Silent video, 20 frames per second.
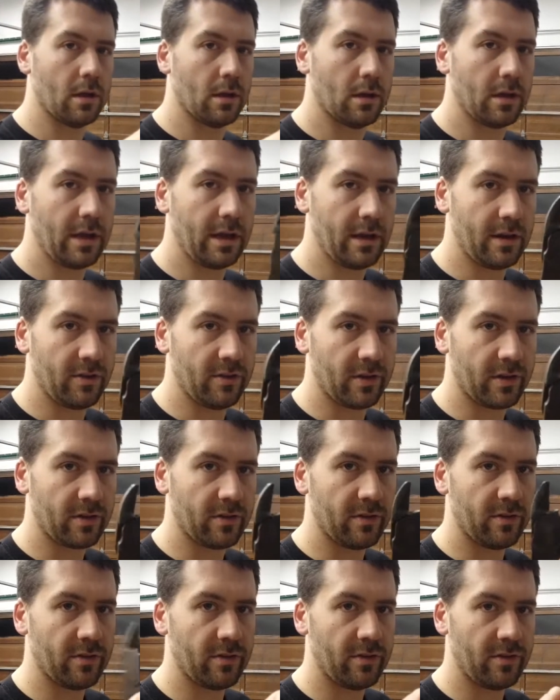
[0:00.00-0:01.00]

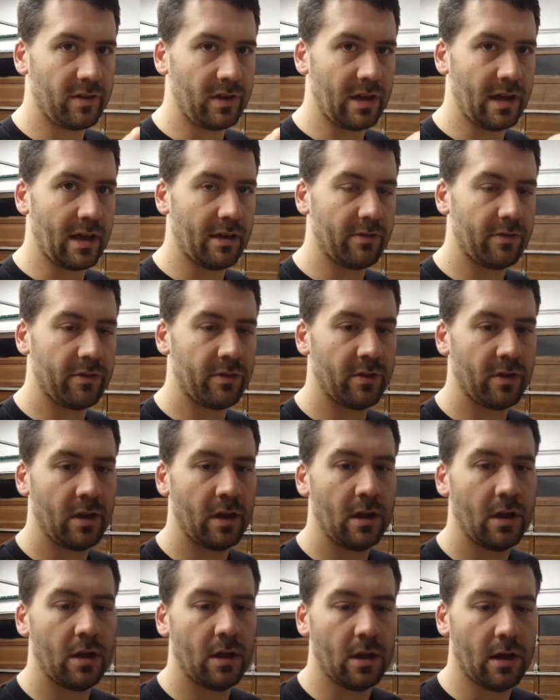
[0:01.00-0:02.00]
86 CFs,
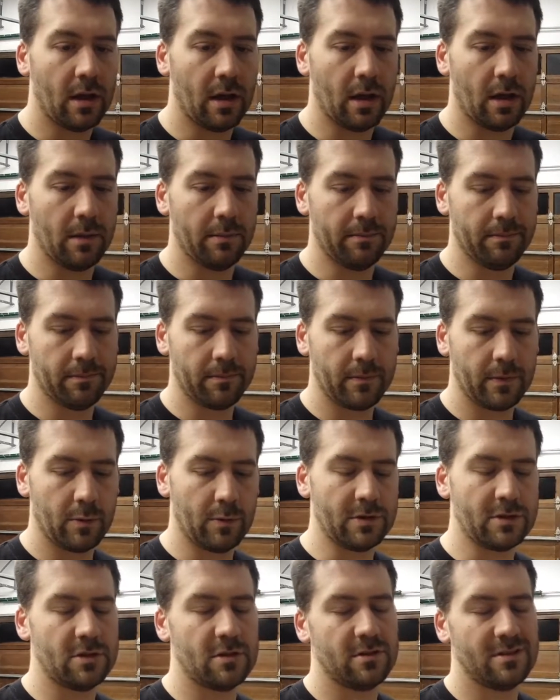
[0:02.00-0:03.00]

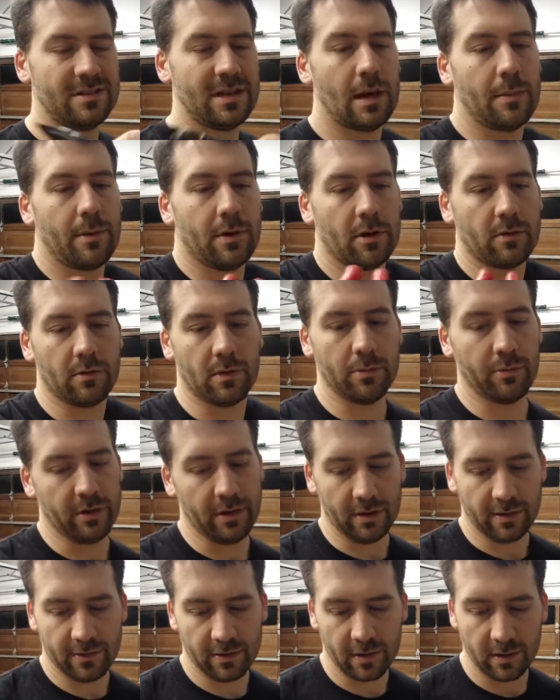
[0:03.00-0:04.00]
which snap-on will
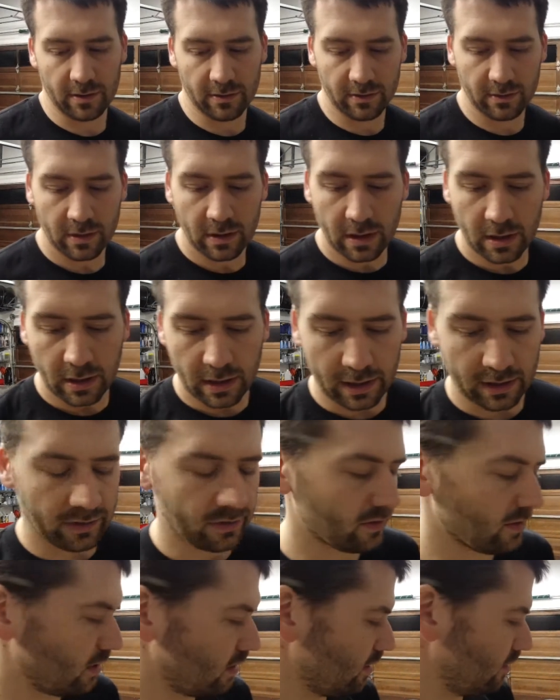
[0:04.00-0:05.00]
replace these. I
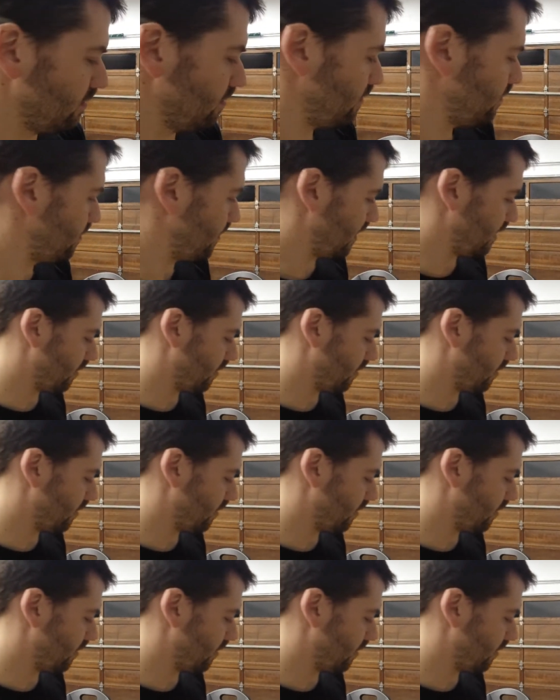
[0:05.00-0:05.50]
just need to find a